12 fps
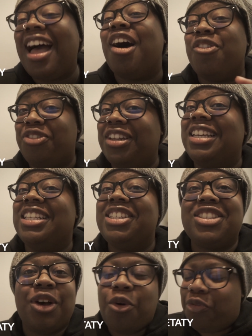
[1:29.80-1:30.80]
outfit is
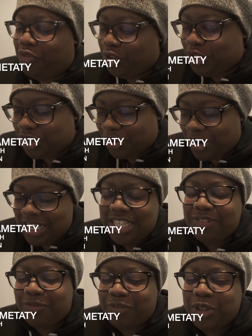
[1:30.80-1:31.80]
so
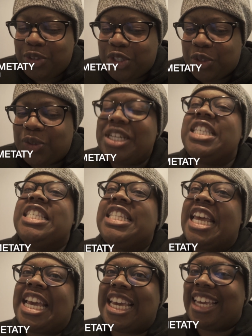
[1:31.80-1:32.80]

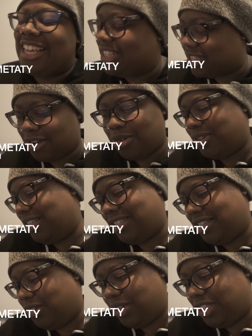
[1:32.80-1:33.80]
futuristic. It's
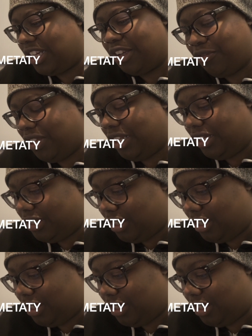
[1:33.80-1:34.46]
a good villain.